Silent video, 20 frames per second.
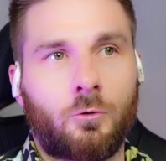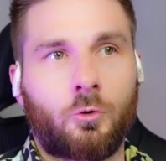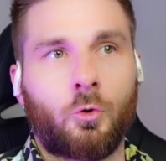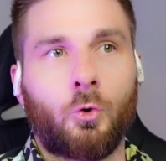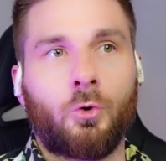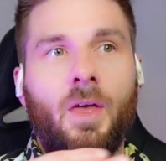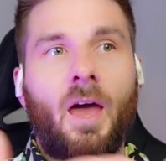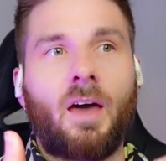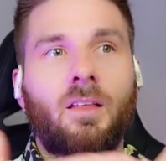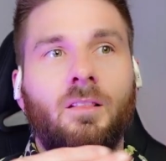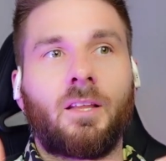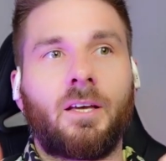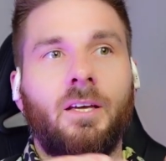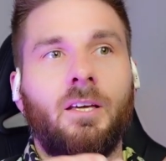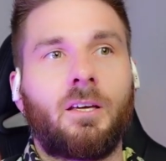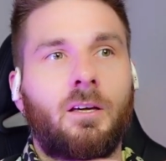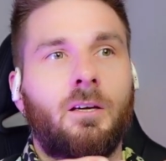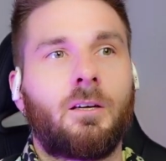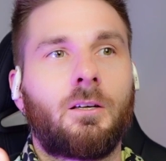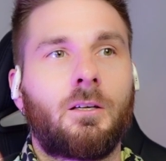through that
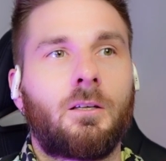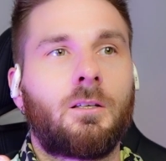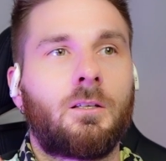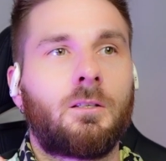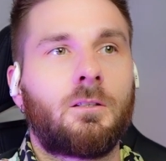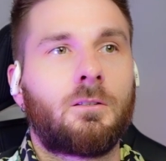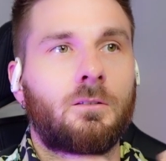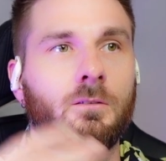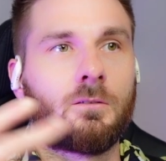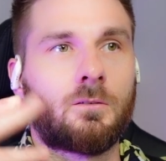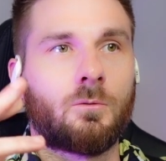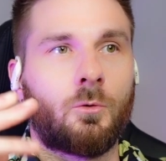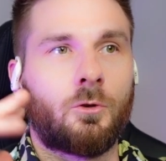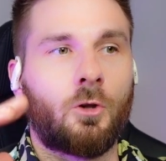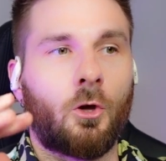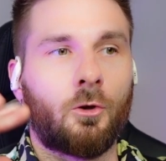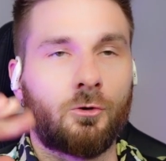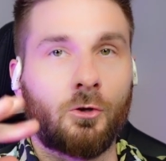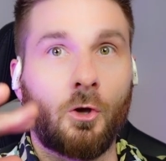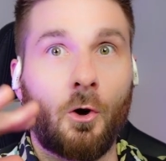link with
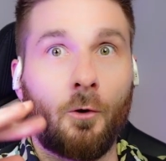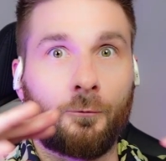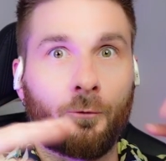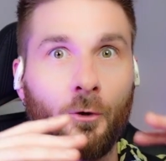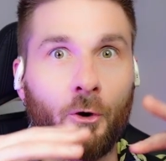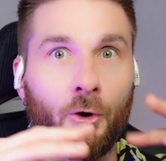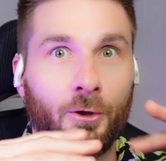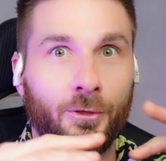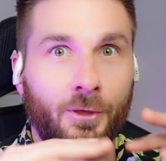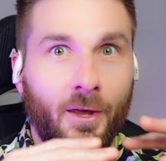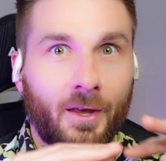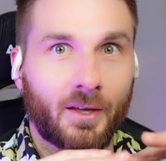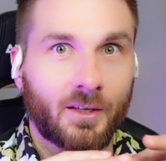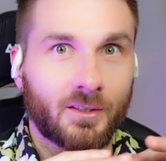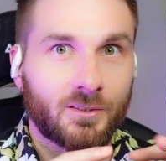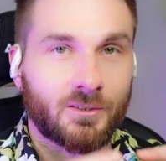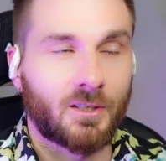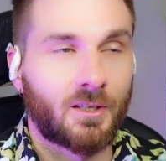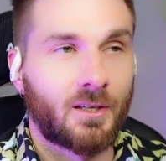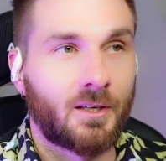those little furry
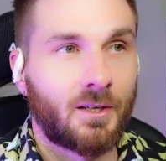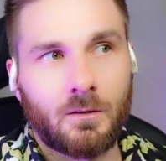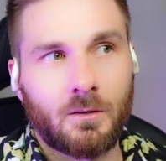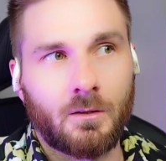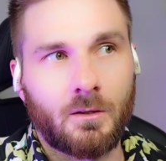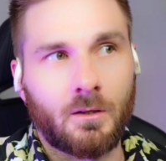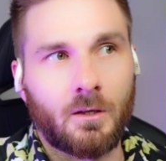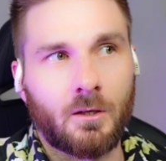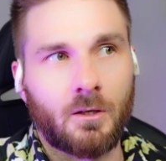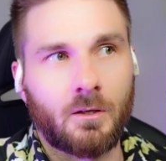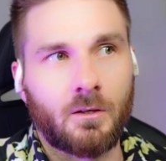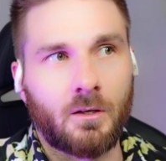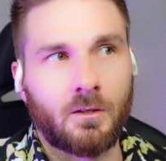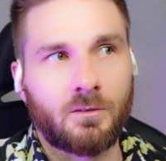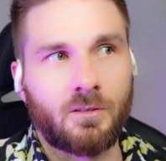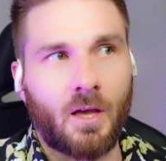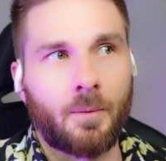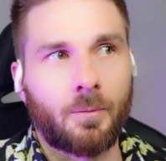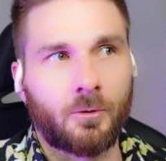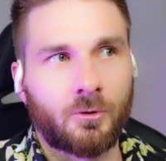things,
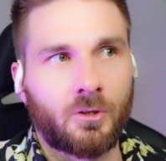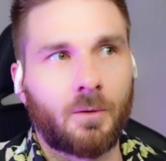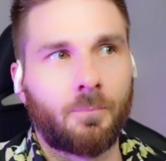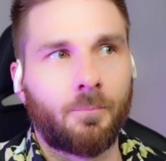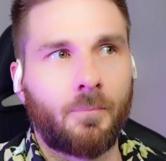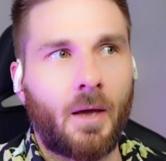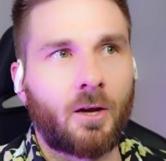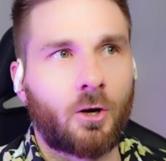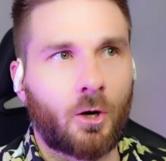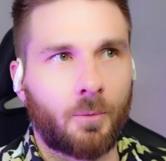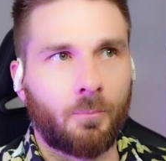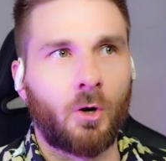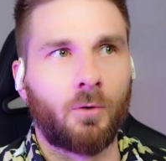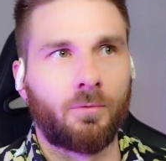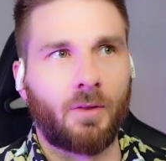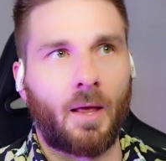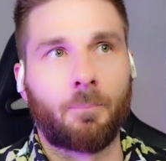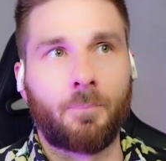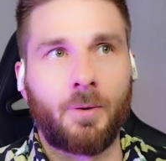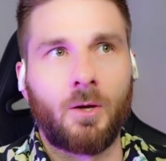he's able to make her move,
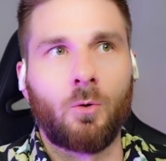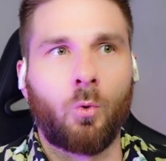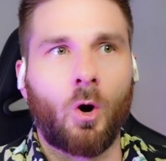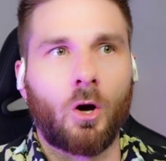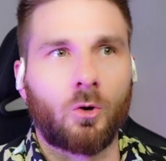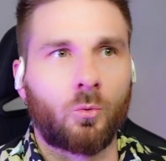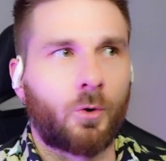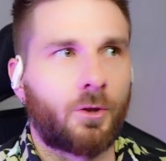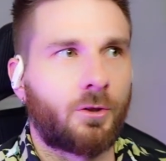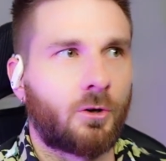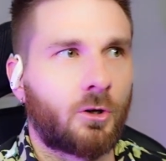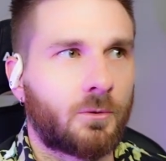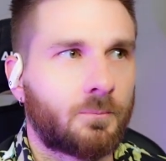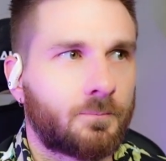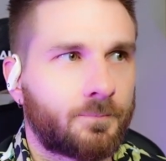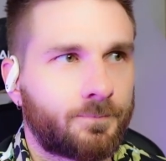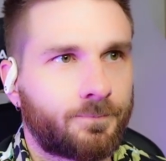like be one with her.